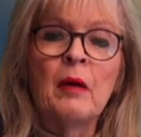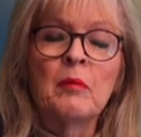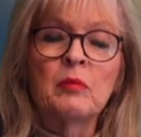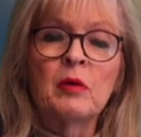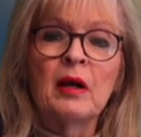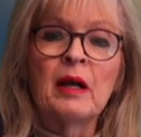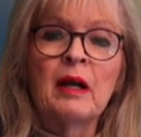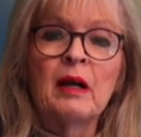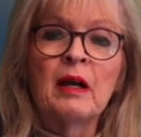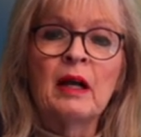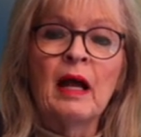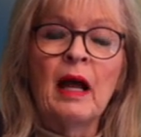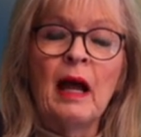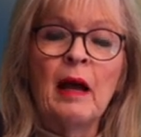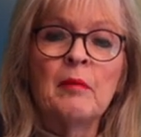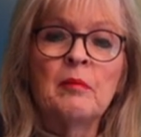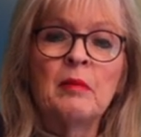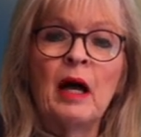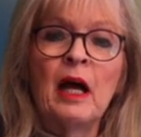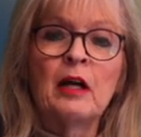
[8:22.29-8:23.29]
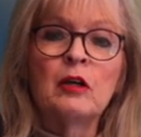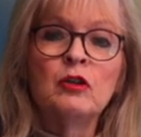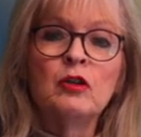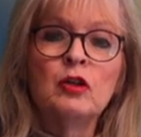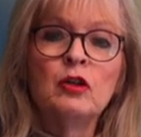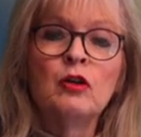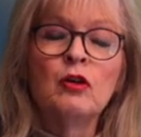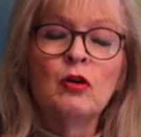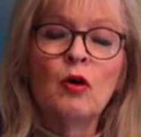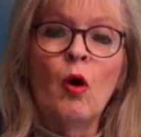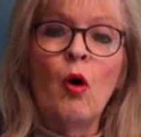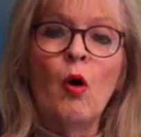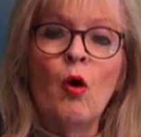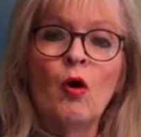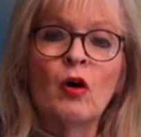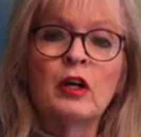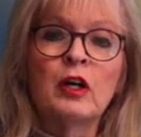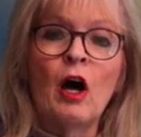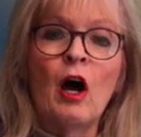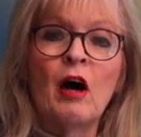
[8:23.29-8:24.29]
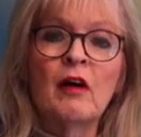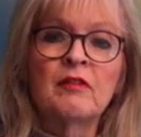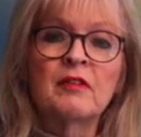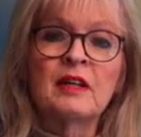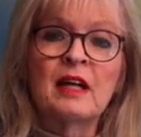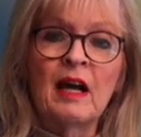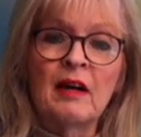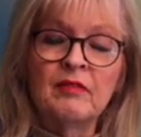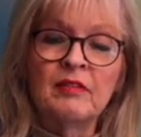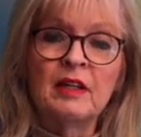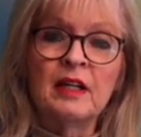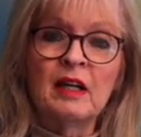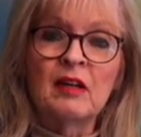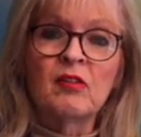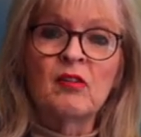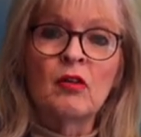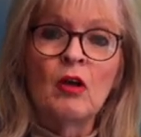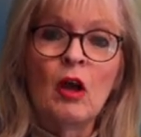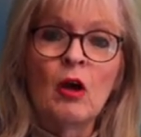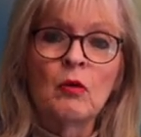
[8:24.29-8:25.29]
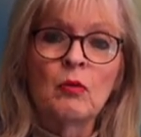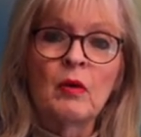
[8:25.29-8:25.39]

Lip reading: bringing a new order of governance